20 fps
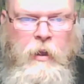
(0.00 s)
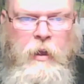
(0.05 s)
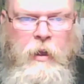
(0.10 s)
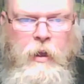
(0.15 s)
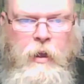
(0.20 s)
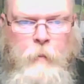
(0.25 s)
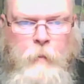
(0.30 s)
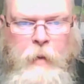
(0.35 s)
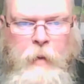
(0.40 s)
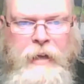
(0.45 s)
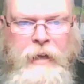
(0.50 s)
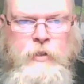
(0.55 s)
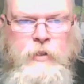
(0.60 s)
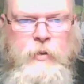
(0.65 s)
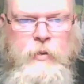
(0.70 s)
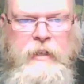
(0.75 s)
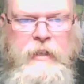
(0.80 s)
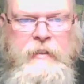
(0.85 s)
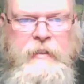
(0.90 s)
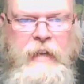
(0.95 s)
A pine
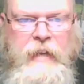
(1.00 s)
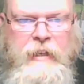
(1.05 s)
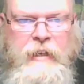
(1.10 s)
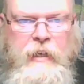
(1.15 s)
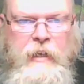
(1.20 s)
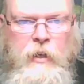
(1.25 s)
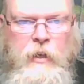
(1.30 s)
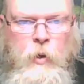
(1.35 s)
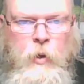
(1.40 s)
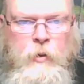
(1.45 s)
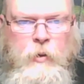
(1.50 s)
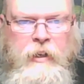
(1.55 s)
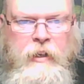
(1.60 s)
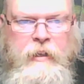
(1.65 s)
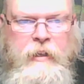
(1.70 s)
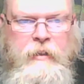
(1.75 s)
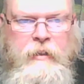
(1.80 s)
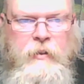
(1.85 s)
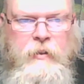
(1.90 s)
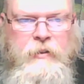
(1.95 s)
tree standing alone on
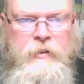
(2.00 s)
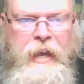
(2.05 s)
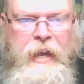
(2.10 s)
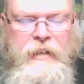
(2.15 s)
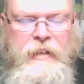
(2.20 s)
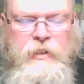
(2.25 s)
a hill dies